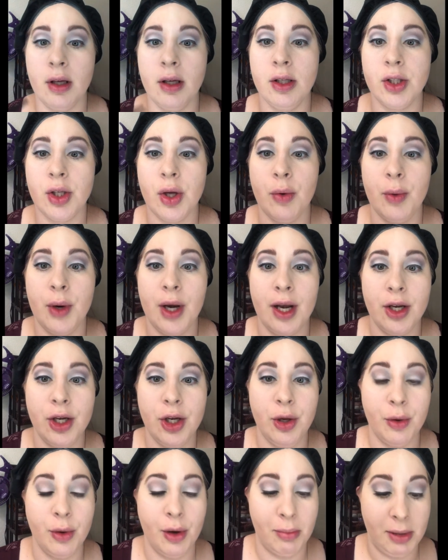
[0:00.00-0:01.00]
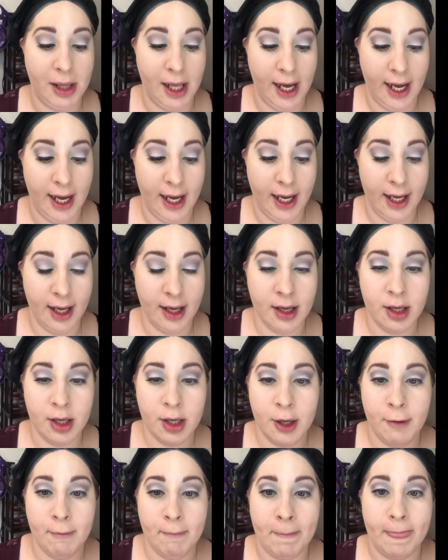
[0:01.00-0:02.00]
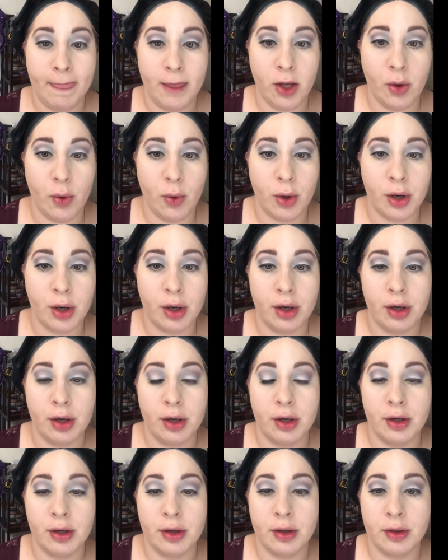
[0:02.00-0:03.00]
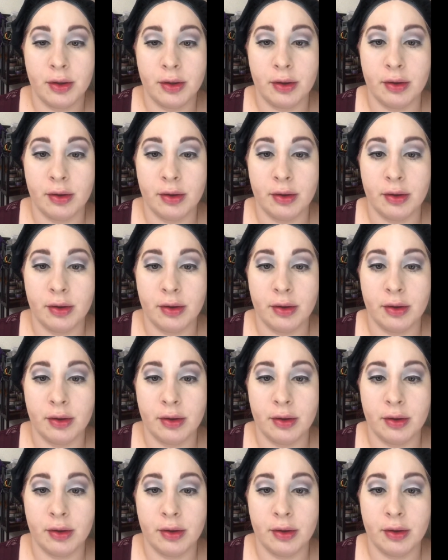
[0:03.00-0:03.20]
So when you apply your